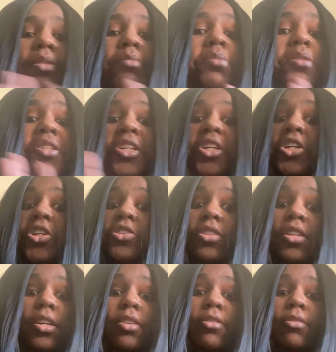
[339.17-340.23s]
was years
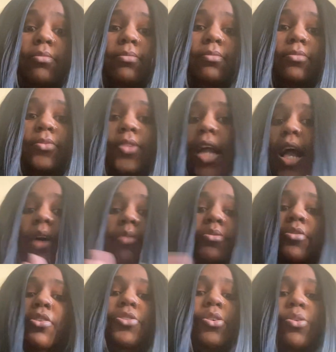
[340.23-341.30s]
later. I was an
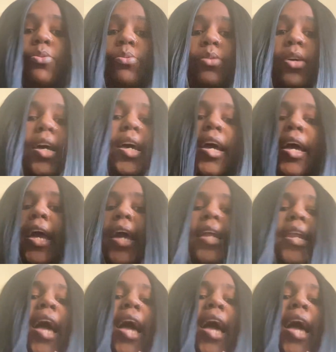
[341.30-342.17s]
adult, and